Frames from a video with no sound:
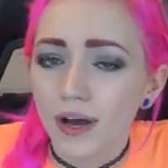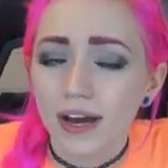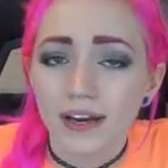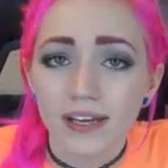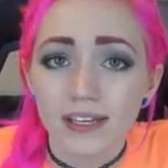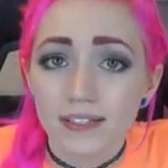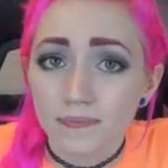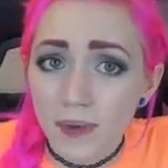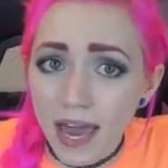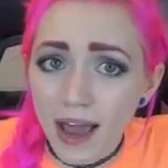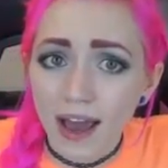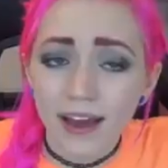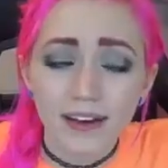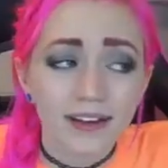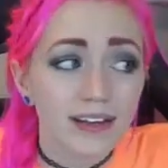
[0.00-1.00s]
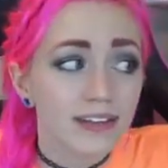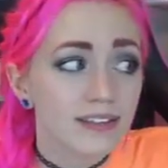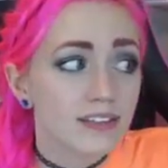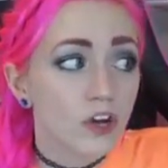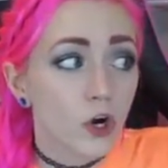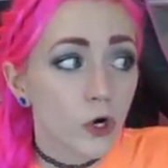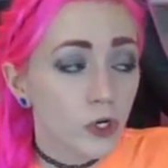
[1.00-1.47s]
Botting is bad.
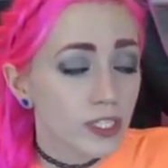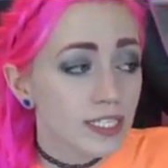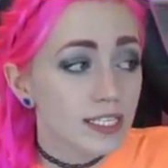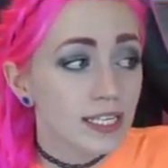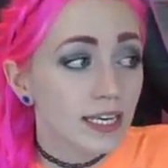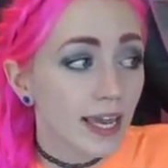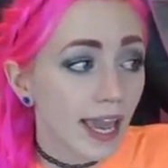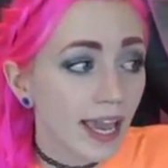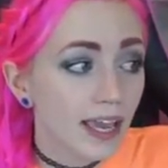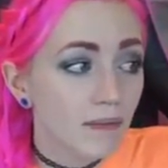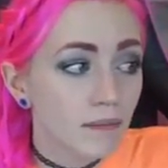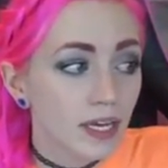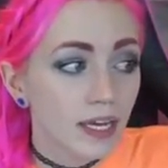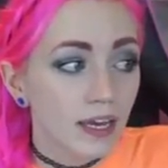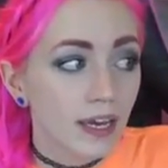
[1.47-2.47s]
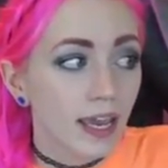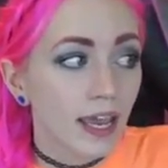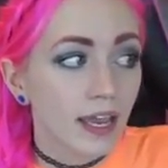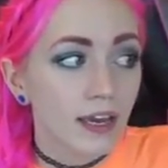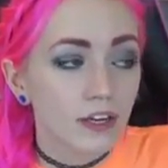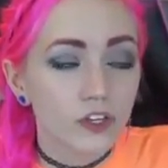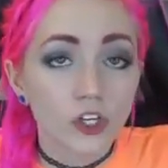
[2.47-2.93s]
It hurts the game,
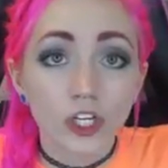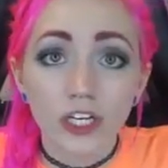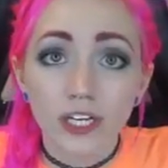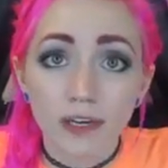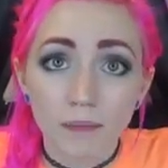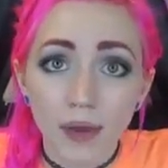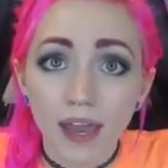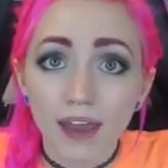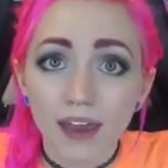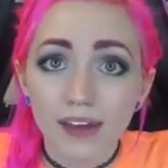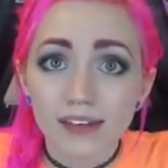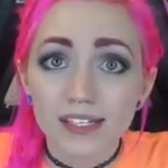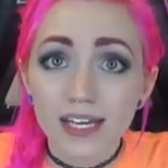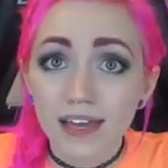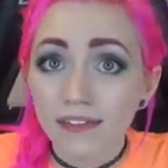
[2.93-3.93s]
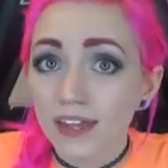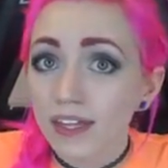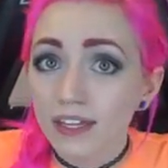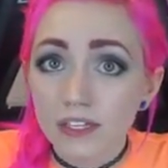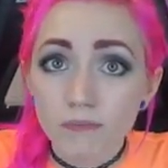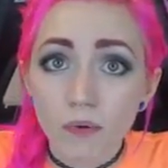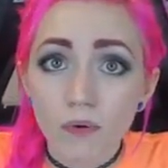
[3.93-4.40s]
and you're going to get banned, and
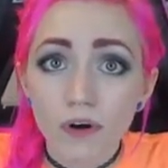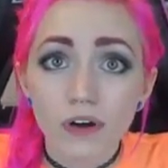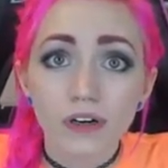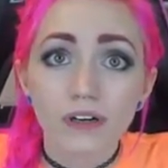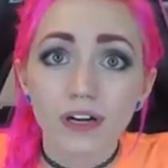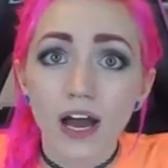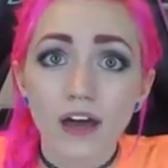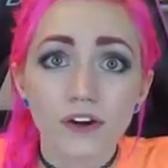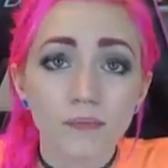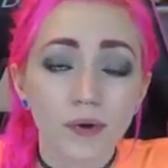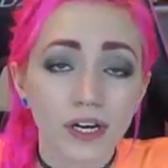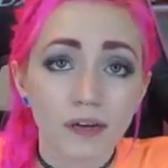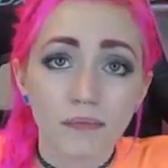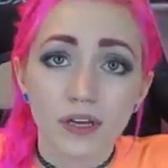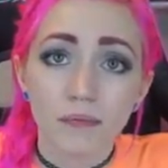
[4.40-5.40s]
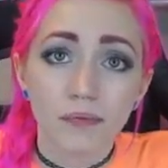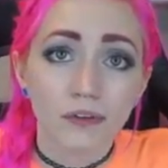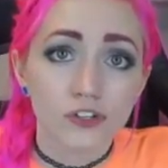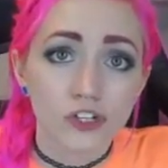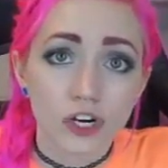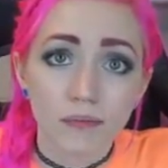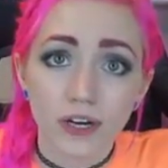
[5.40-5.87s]
then these poor Honorbuddy people
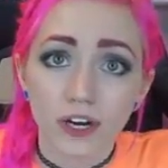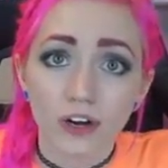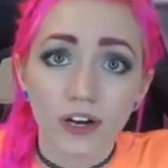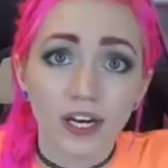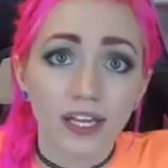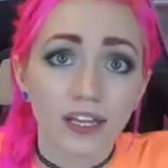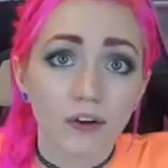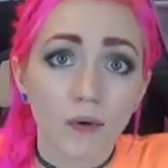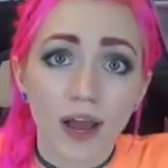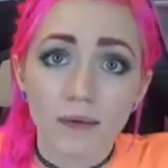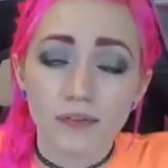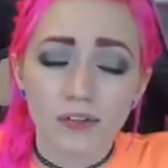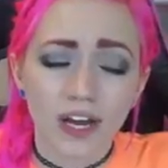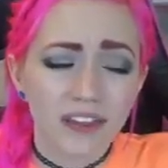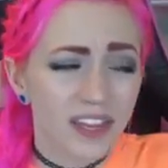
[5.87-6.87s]
in Germany are going to get the crap suit.